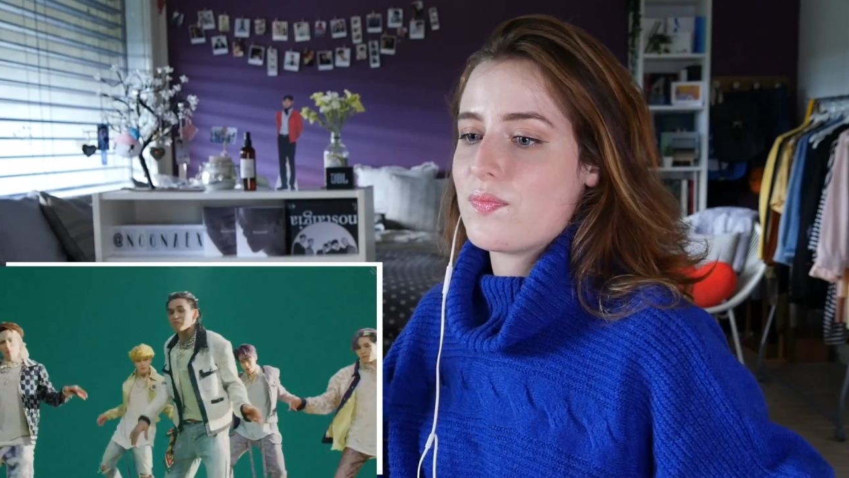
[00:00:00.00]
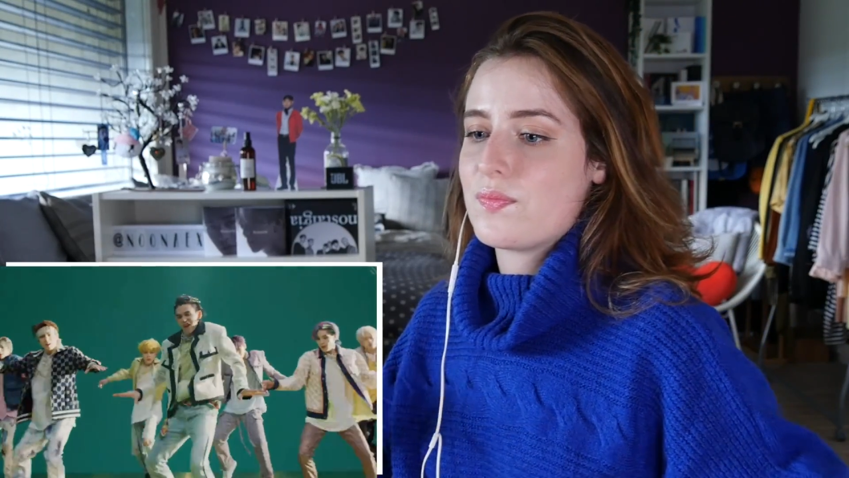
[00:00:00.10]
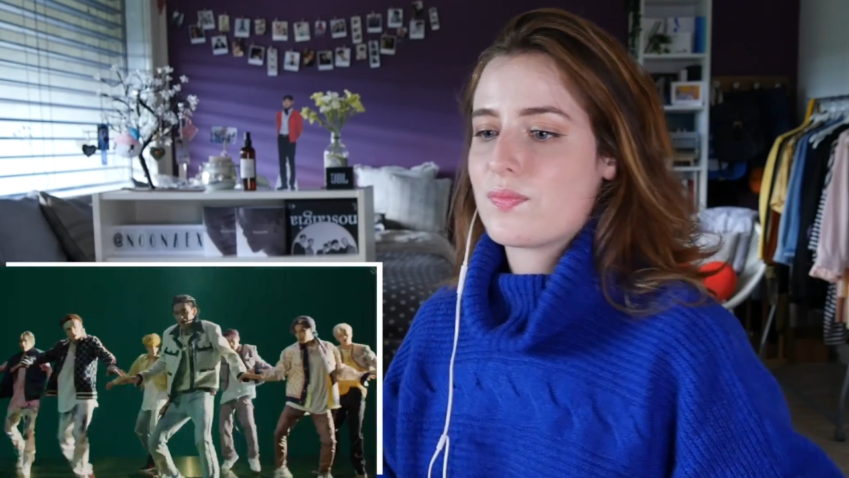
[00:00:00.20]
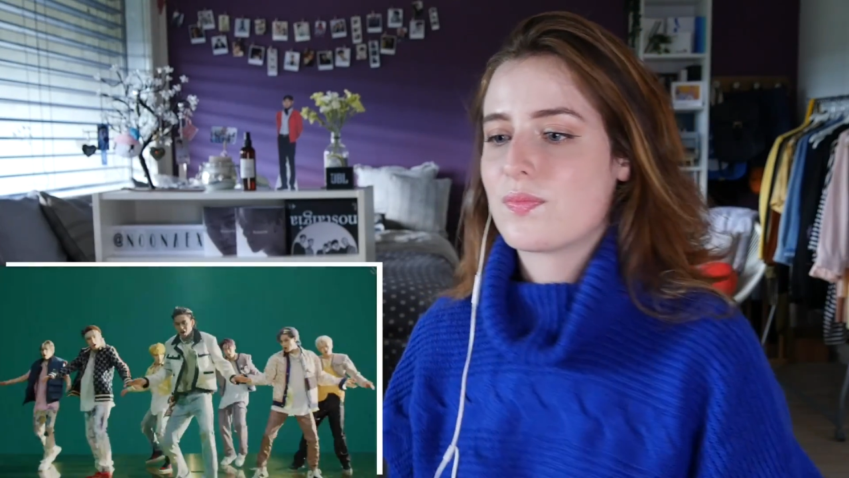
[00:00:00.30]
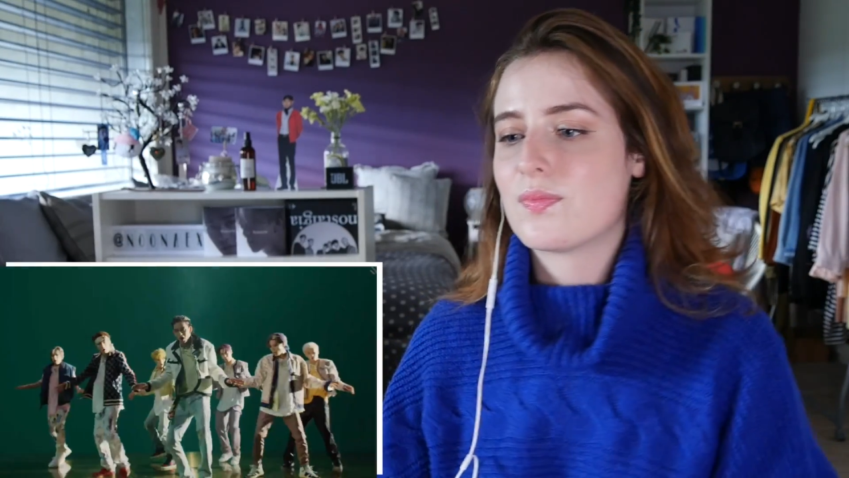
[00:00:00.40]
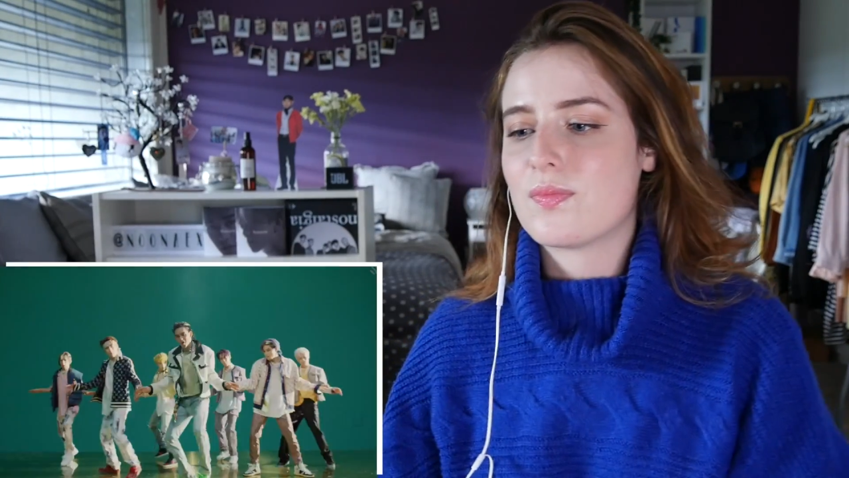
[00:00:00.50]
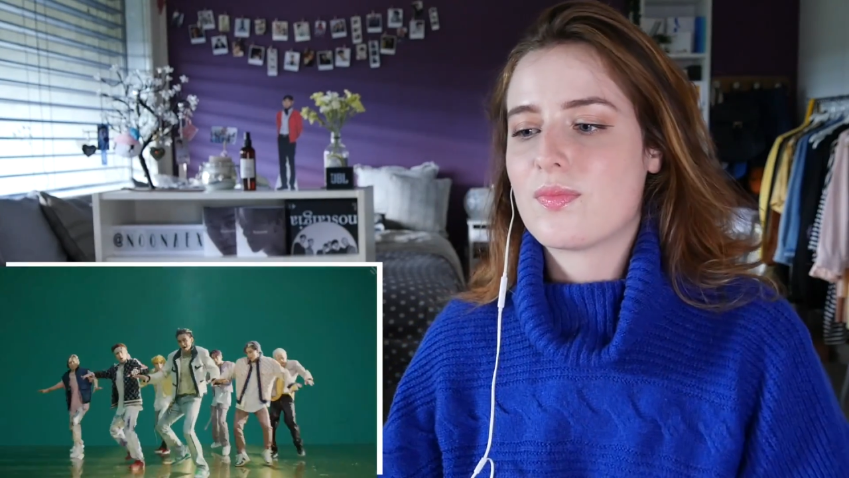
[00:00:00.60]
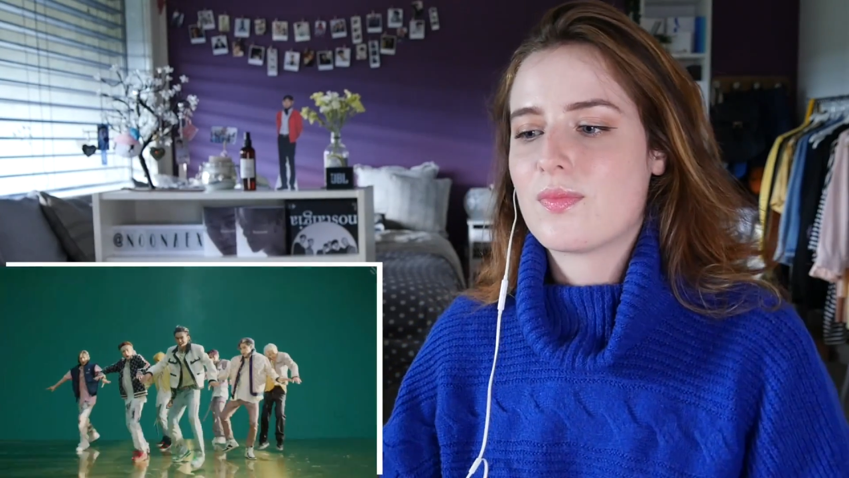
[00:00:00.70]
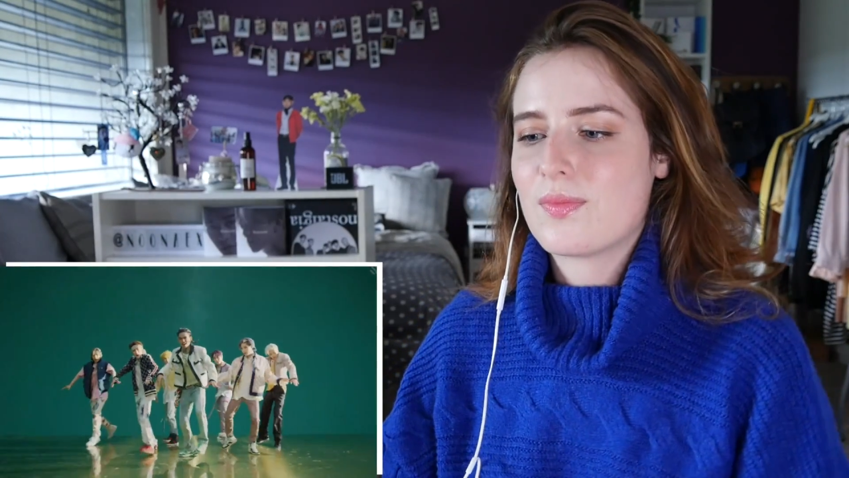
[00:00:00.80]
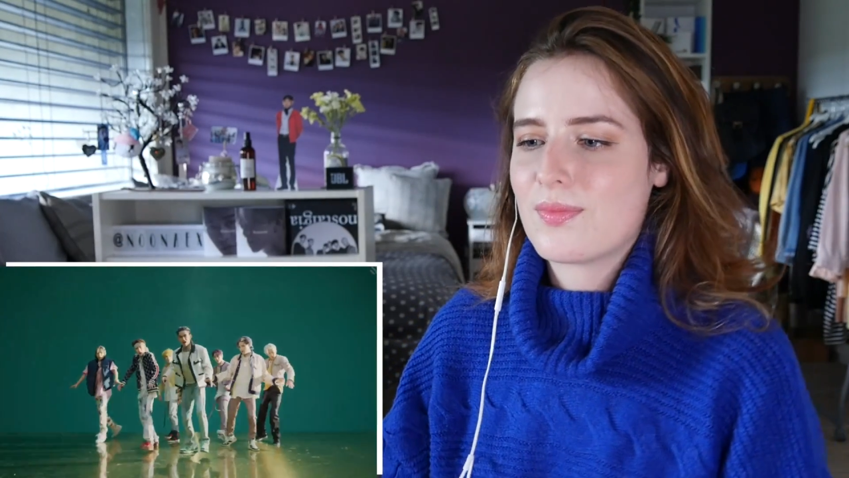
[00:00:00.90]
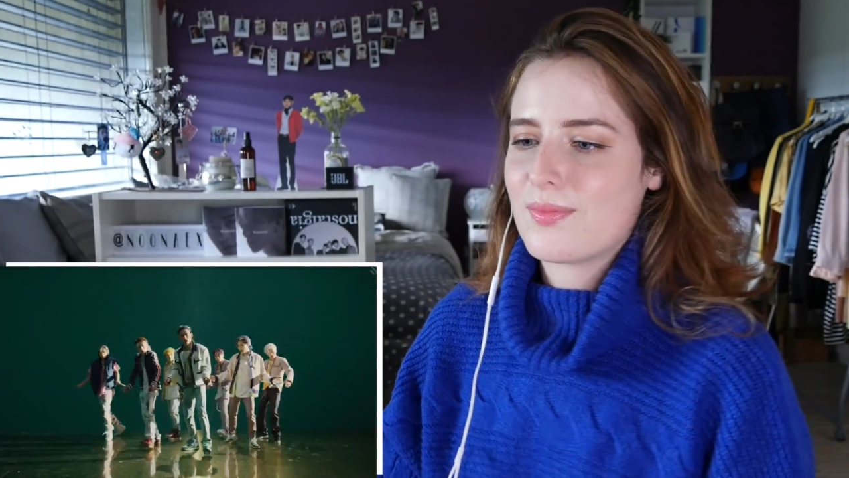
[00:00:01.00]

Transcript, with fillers: Back it up, back it